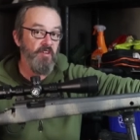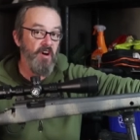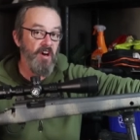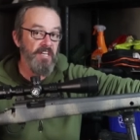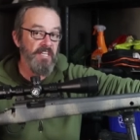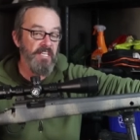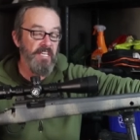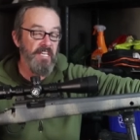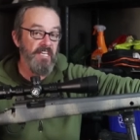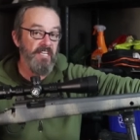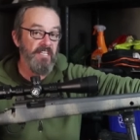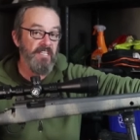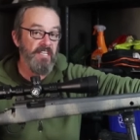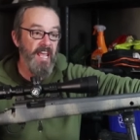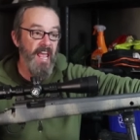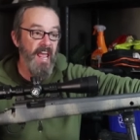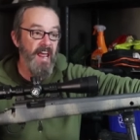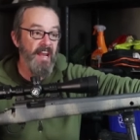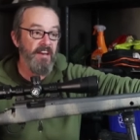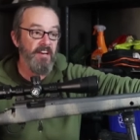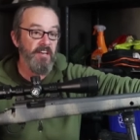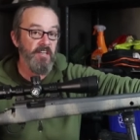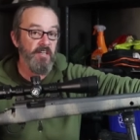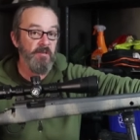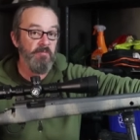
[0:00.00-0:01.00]
to find in
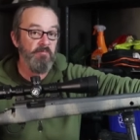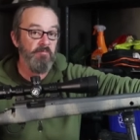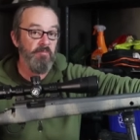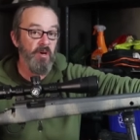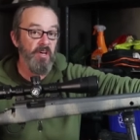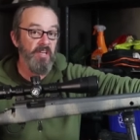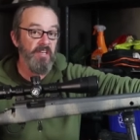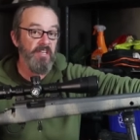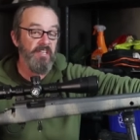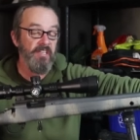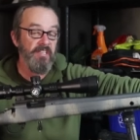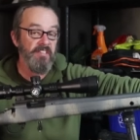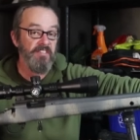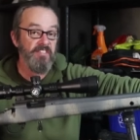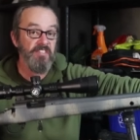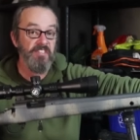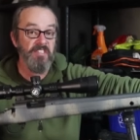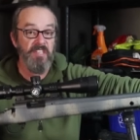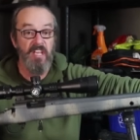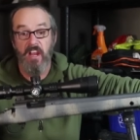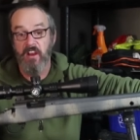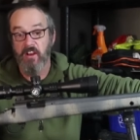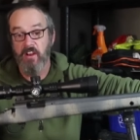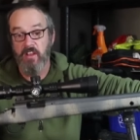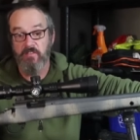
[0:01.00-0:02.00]
Canada. But
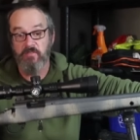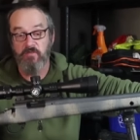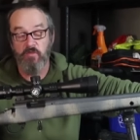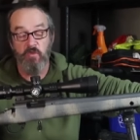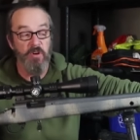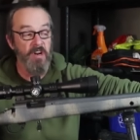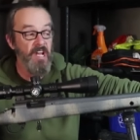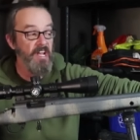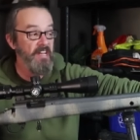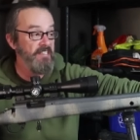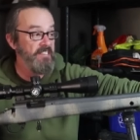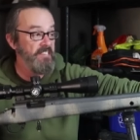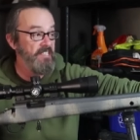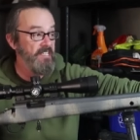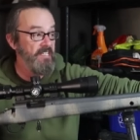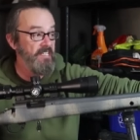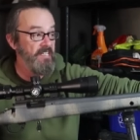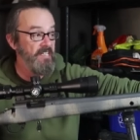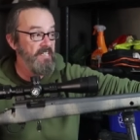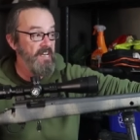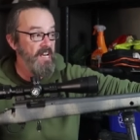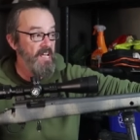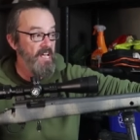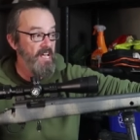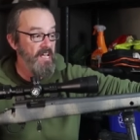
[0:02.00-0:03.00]
it's Area four
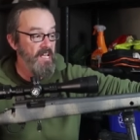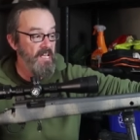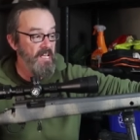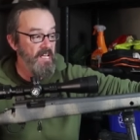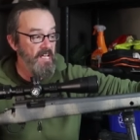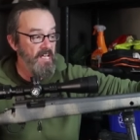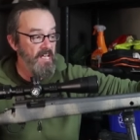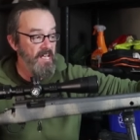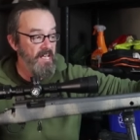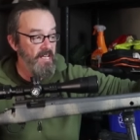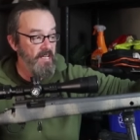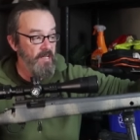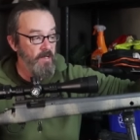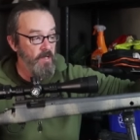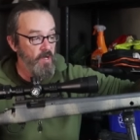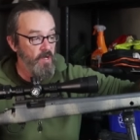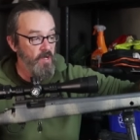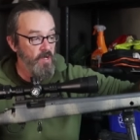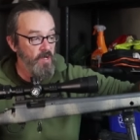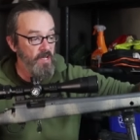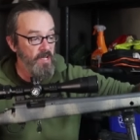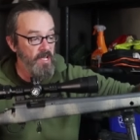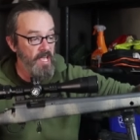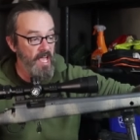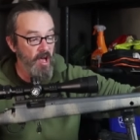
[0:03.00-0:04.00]
nineteen
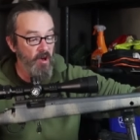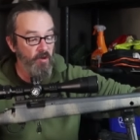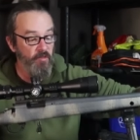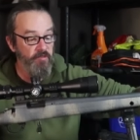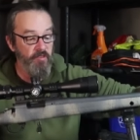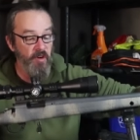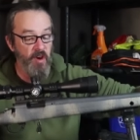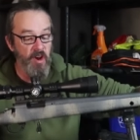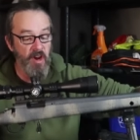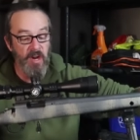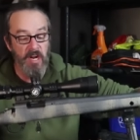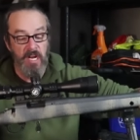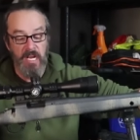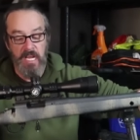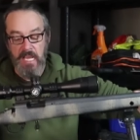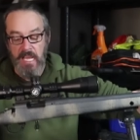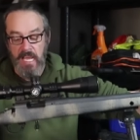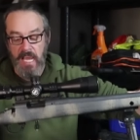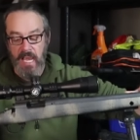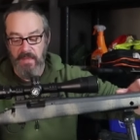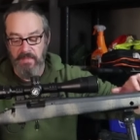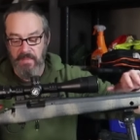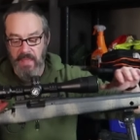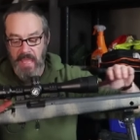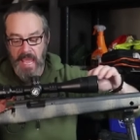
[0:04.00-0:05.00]
uh, Hellfire,
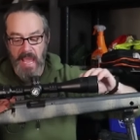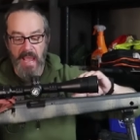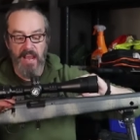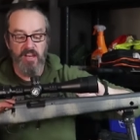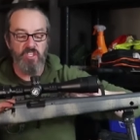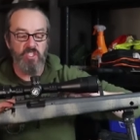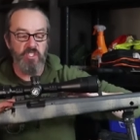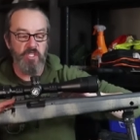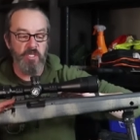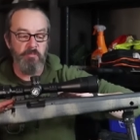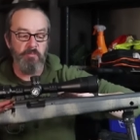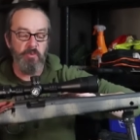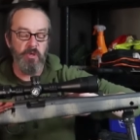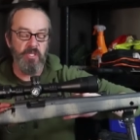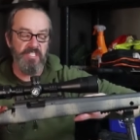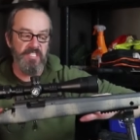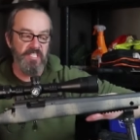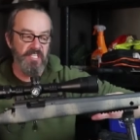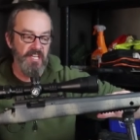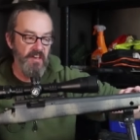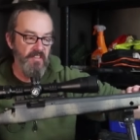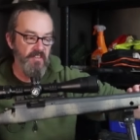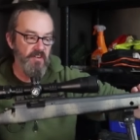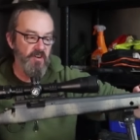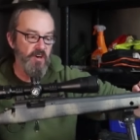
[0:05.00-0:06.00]
and they actually put
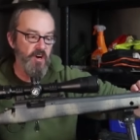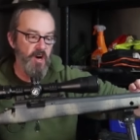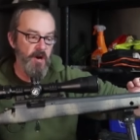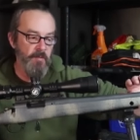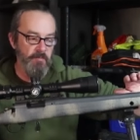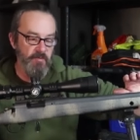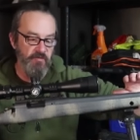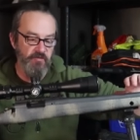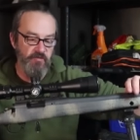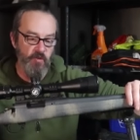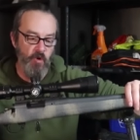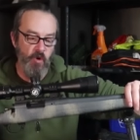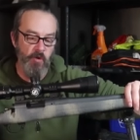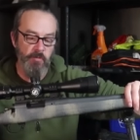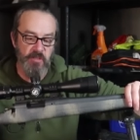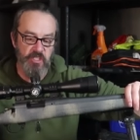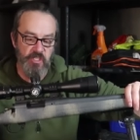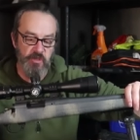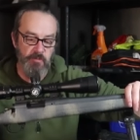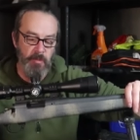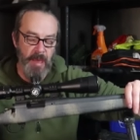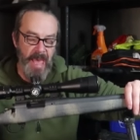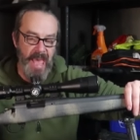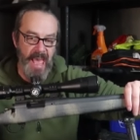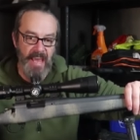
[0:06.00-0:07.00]
together a
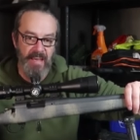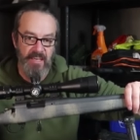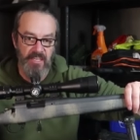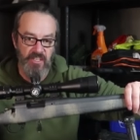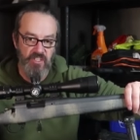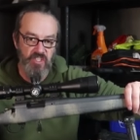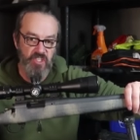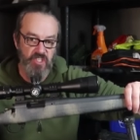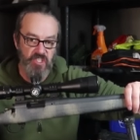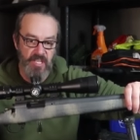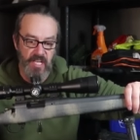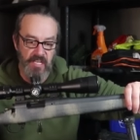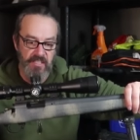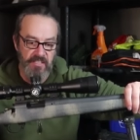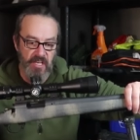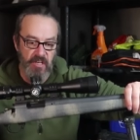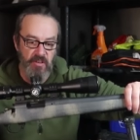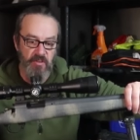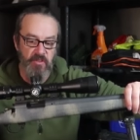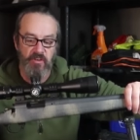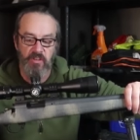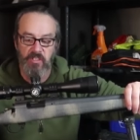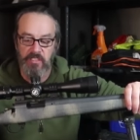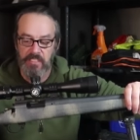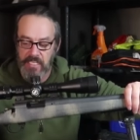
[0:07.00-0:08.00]
performance package. That's
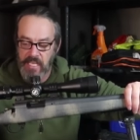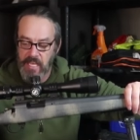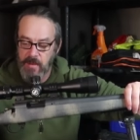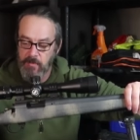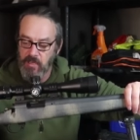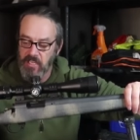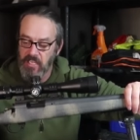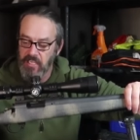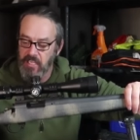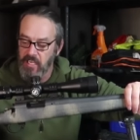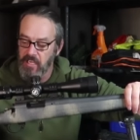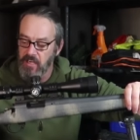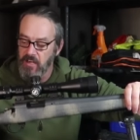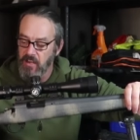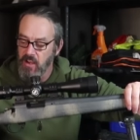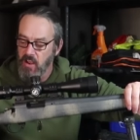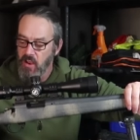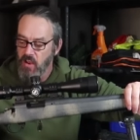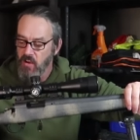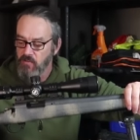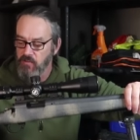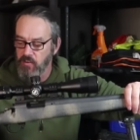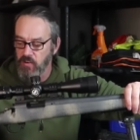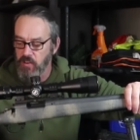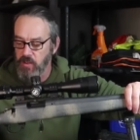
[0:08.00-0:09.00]
how they're labeling it
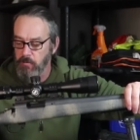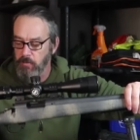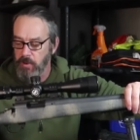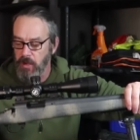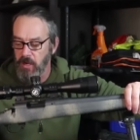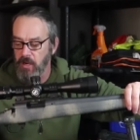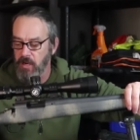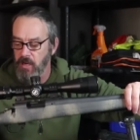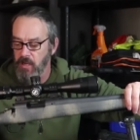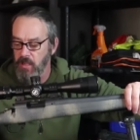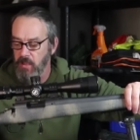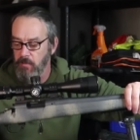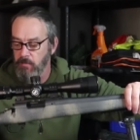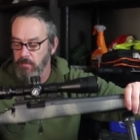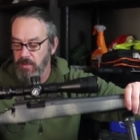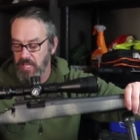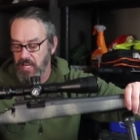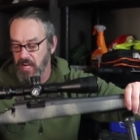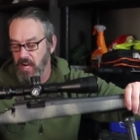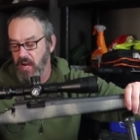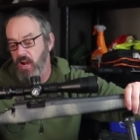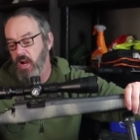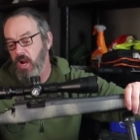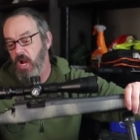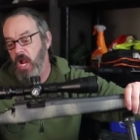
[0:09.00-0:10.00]
for the
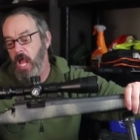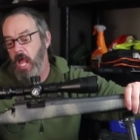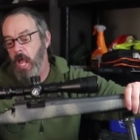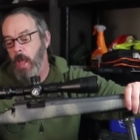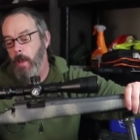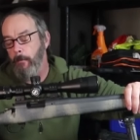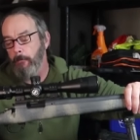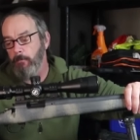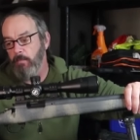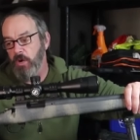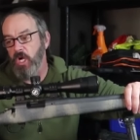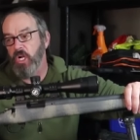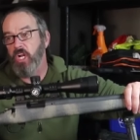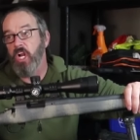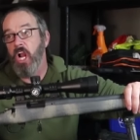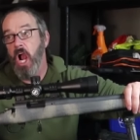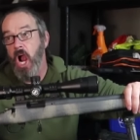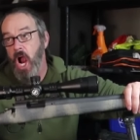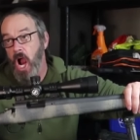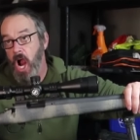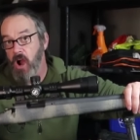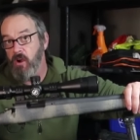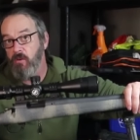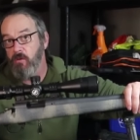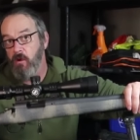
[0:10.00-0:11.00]
Bergara,
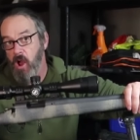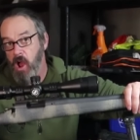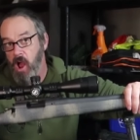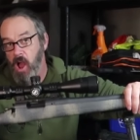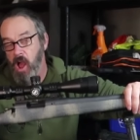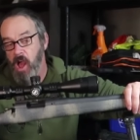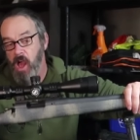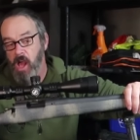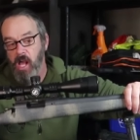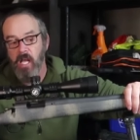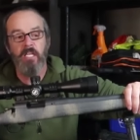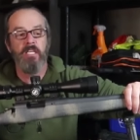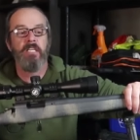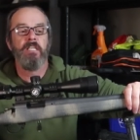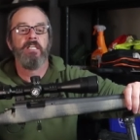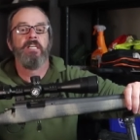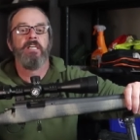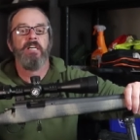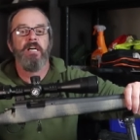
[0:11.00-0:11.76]
Bergara